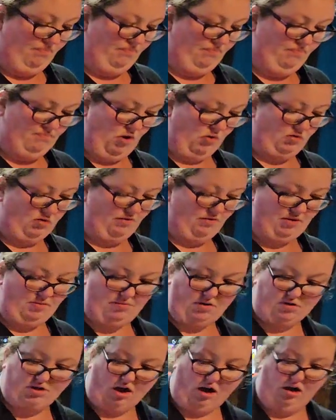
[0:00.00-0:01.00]
most of them
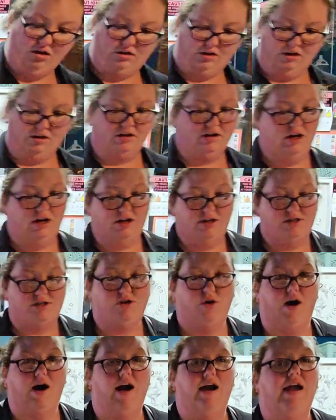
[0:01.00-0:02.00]
are taller. So
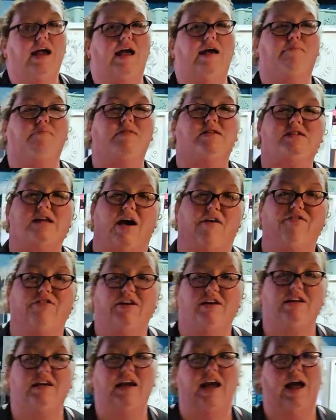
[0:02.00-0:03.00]
I am
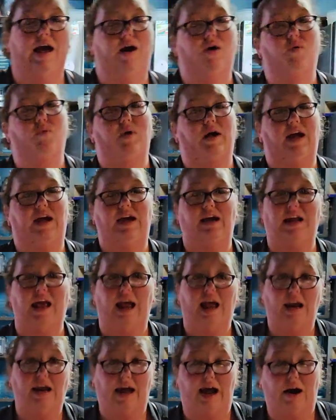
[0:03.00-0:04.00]
definitely outweighed
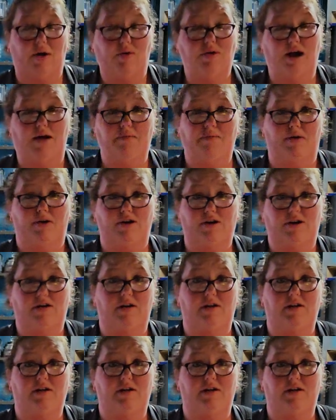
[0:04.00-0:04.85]
and outnumbered